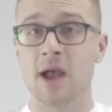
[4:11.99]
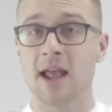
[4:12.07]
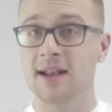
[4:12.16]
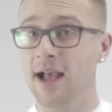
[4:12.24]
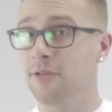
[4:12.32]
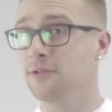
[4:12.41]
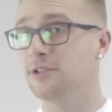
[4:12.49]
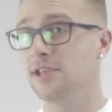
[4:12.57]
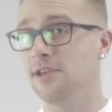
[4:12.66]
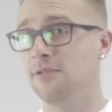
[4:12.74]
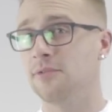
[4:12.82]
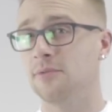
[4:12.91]
And neither do
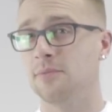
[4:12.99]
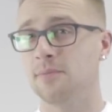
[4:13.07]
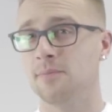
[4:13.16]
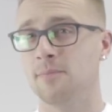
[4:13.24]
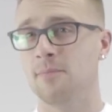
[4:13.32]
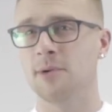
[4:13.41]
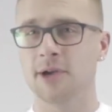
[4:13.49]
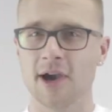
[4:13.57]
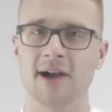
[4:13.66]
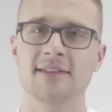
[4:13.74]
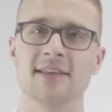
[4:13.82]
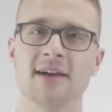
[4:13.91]
you. But
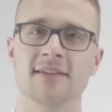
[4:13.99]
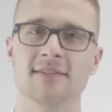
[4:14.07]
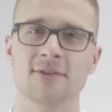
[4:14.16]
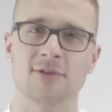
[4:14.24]
God does.